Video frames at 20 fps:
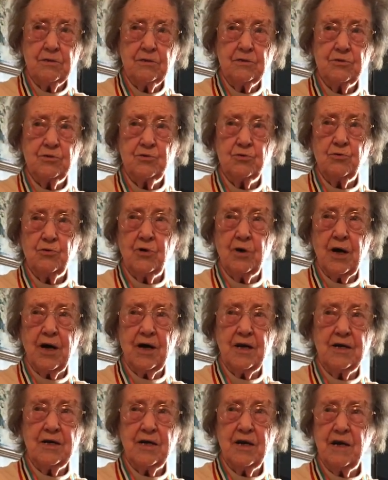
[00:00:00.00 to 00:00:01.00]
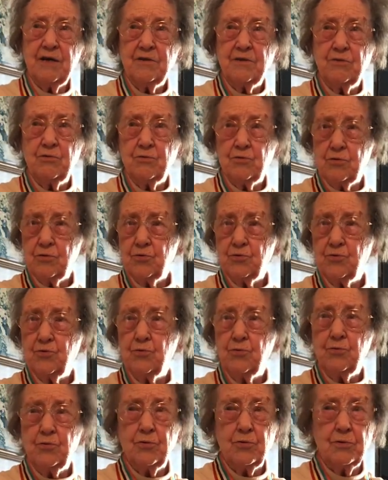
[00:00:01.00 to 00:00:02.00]
so I had
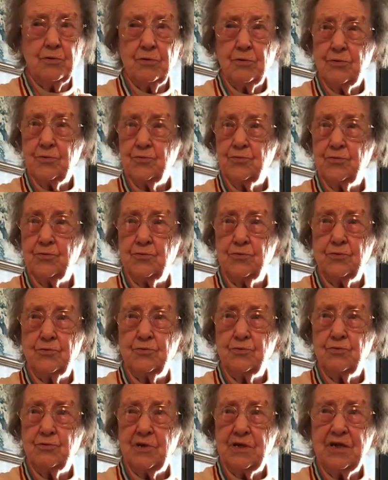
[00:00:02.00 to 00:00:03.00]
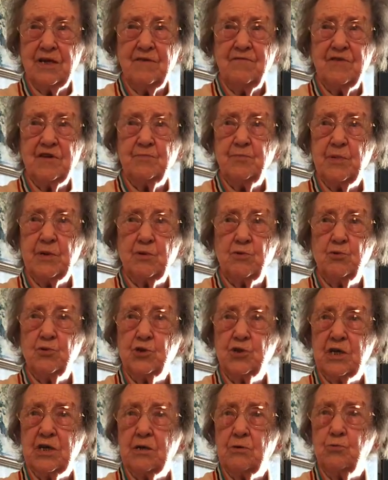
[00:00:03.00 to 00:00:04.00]
to leave it
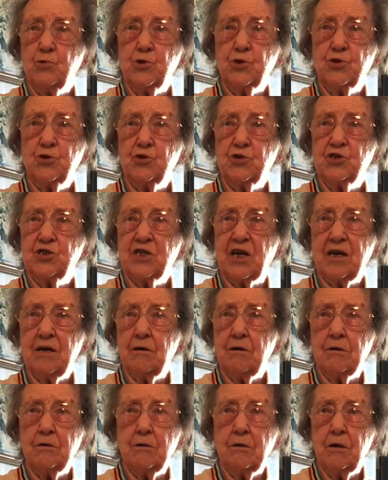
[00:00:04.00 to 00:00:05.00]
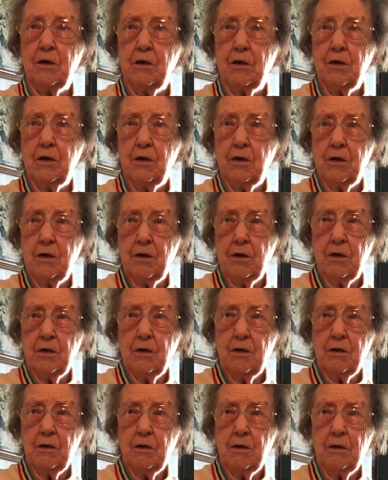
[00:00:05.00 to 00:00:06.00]
because I was so scared.
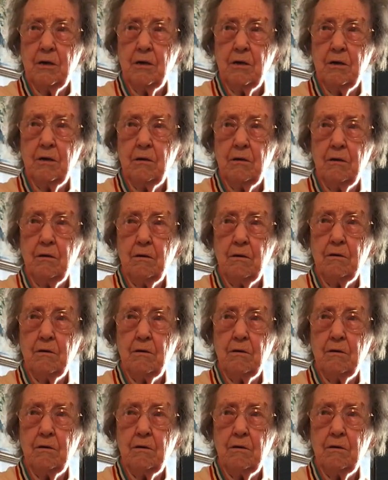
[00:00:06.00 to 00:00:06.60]
Mm.